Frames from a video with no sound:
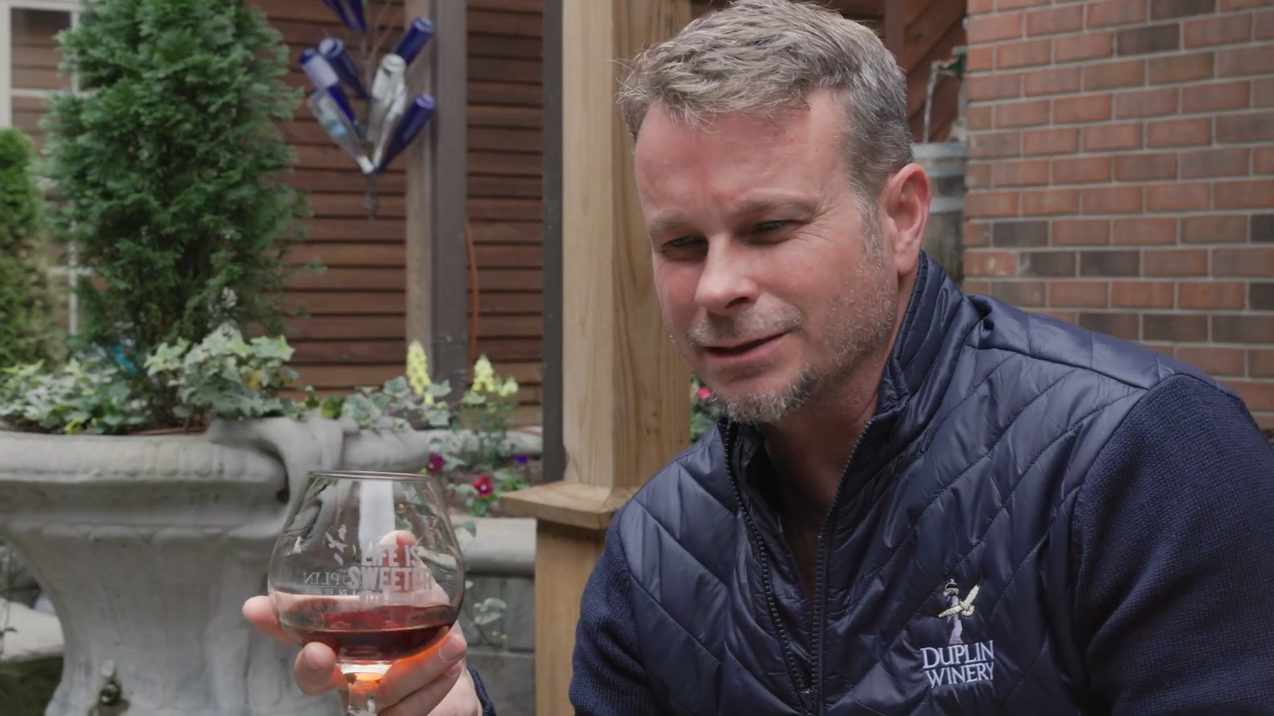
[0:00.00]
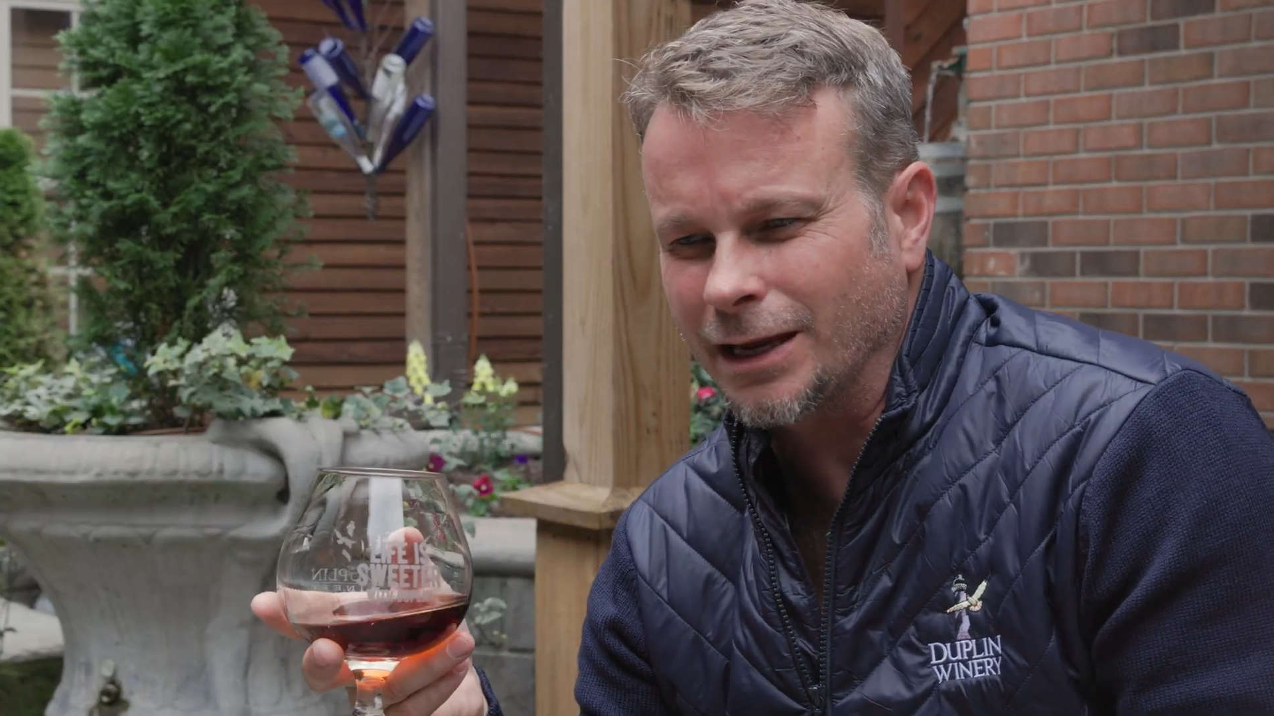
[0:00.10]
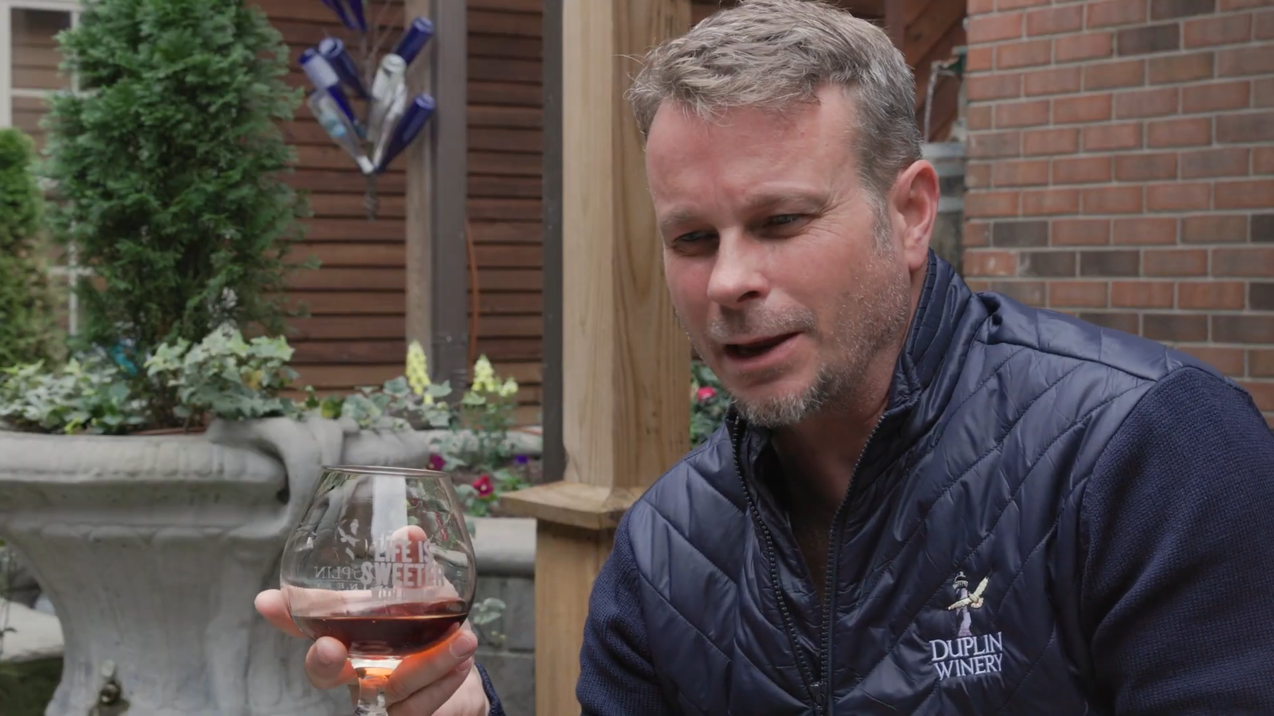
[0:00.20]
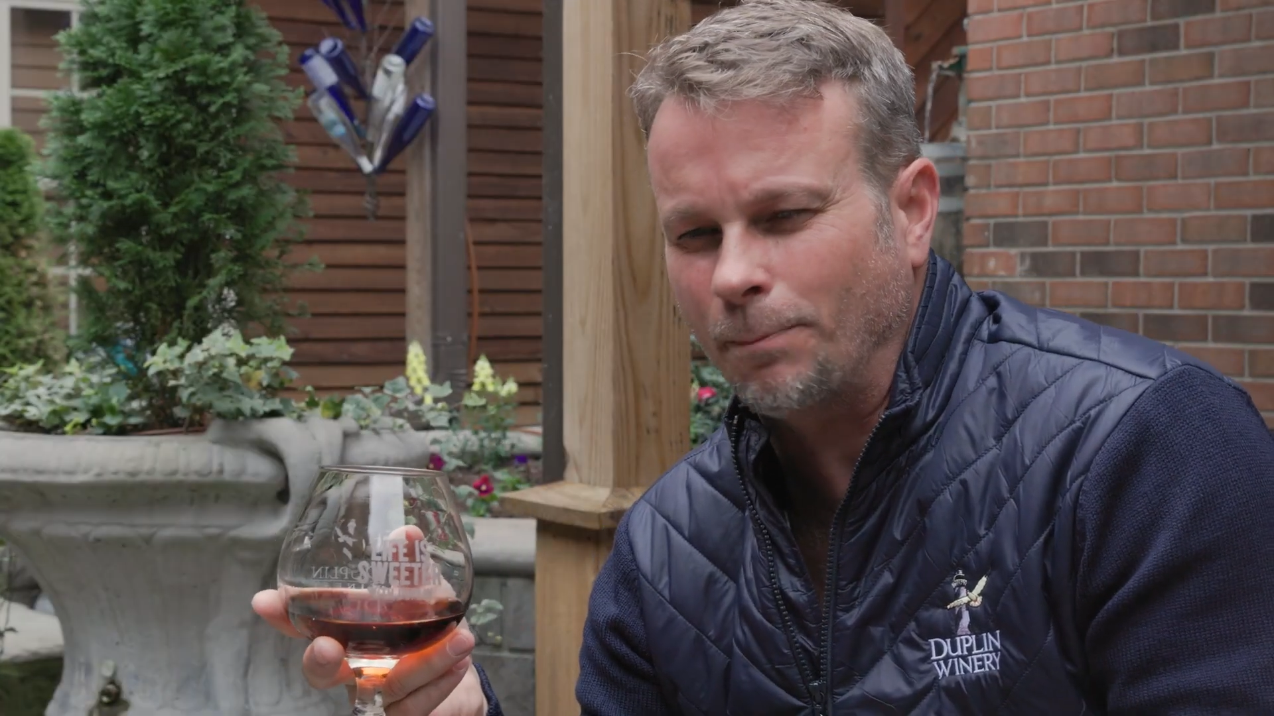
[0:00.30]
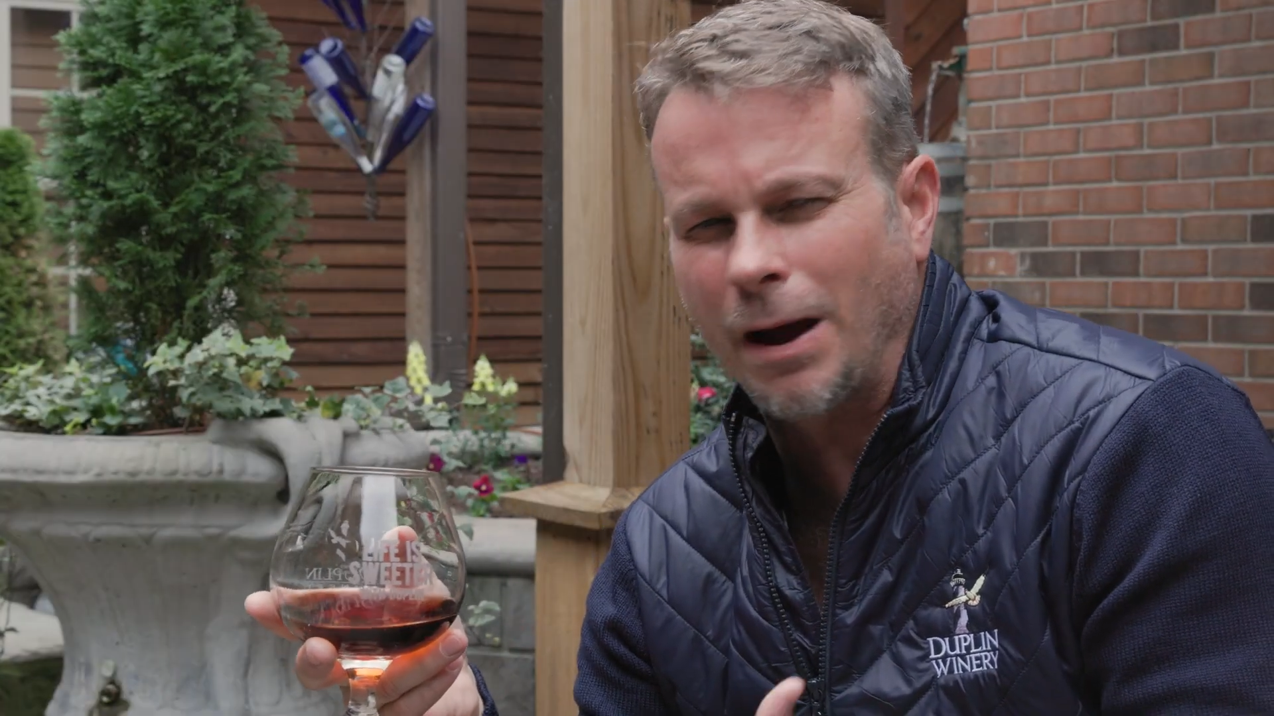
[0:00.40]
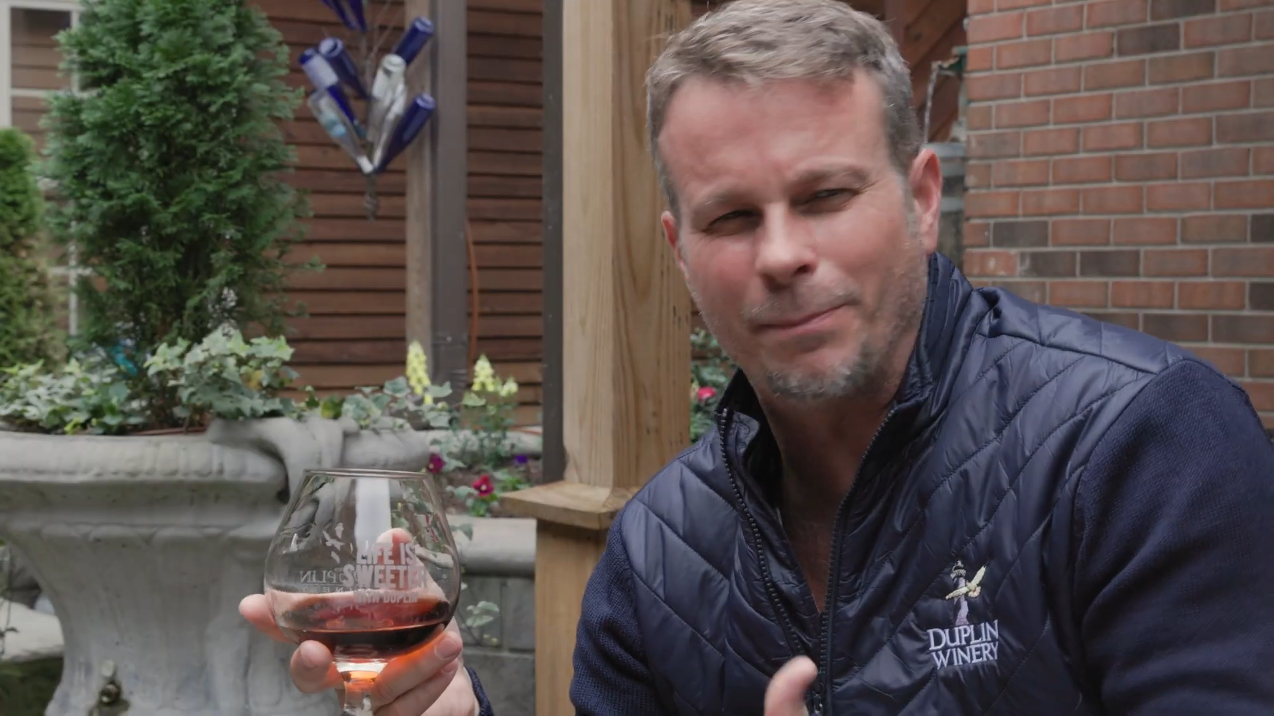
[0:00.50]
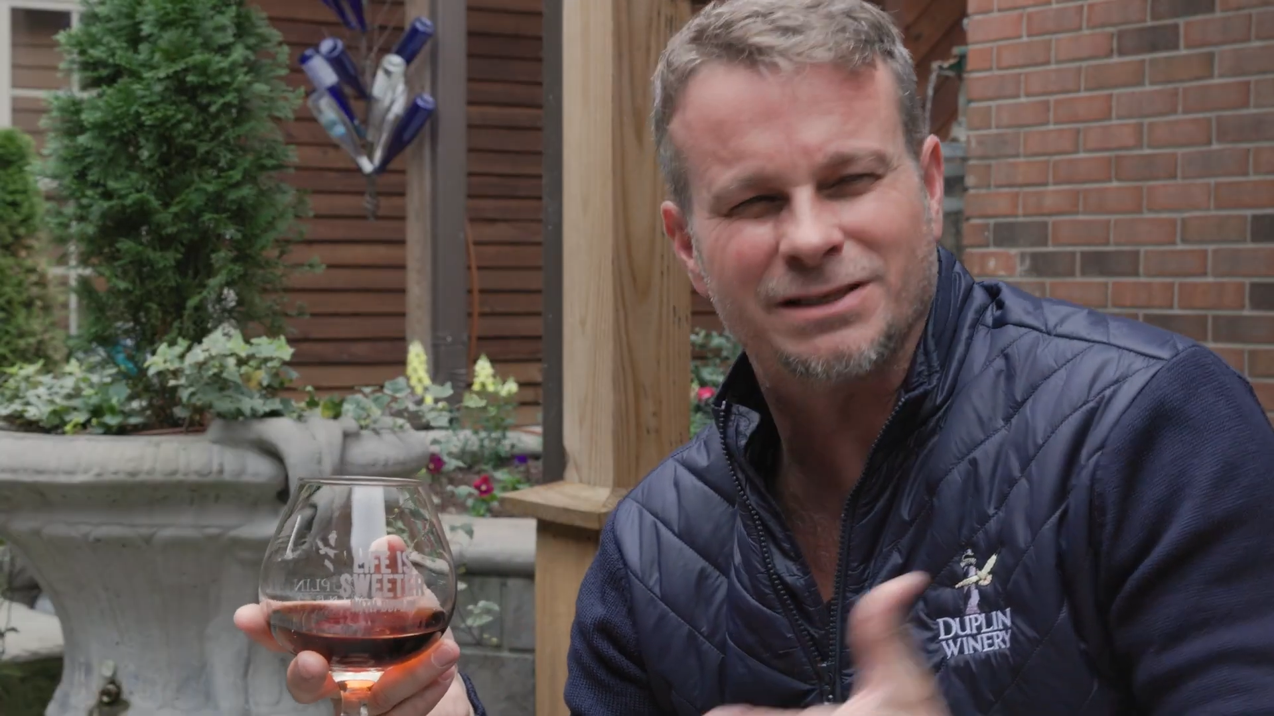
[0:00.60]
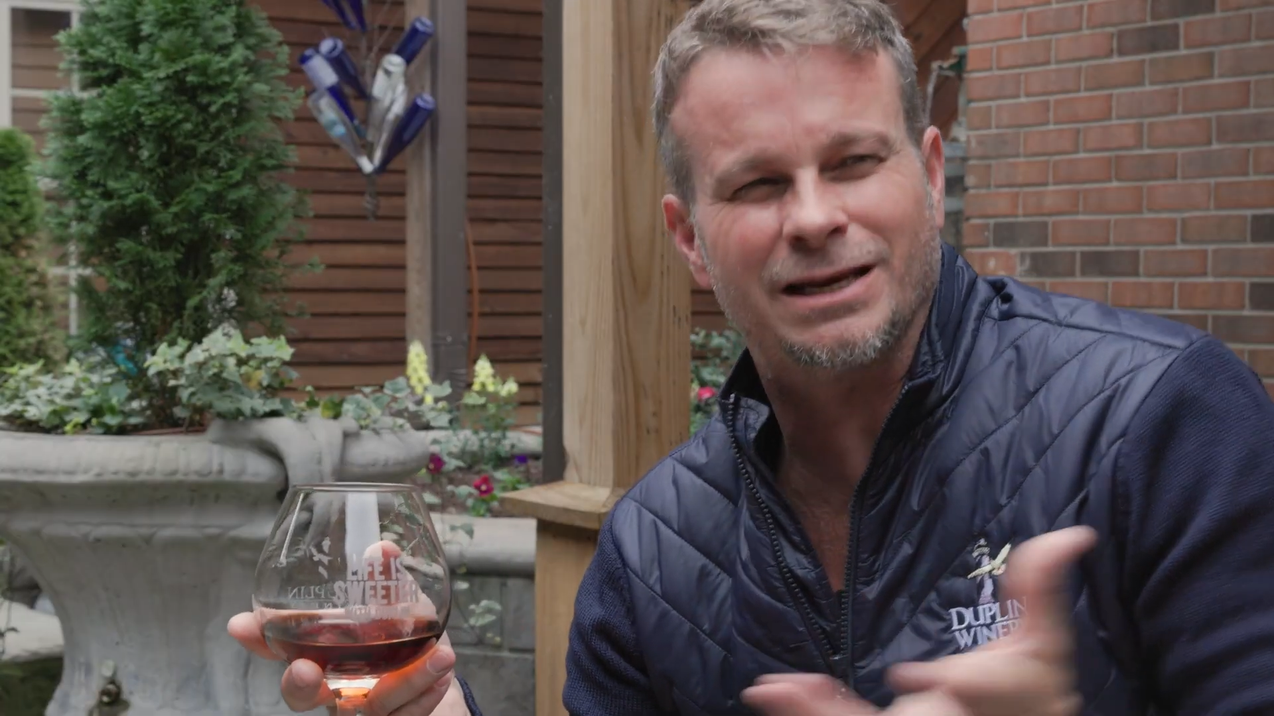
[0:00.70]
I get puppies